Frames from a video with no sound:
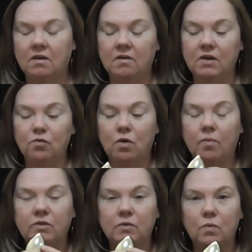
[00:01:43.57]
I
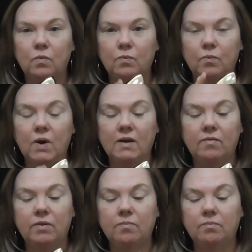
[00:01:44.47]
dropped one
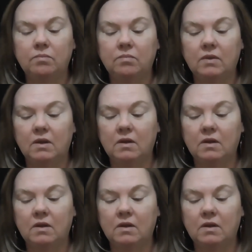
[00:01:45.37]
of them,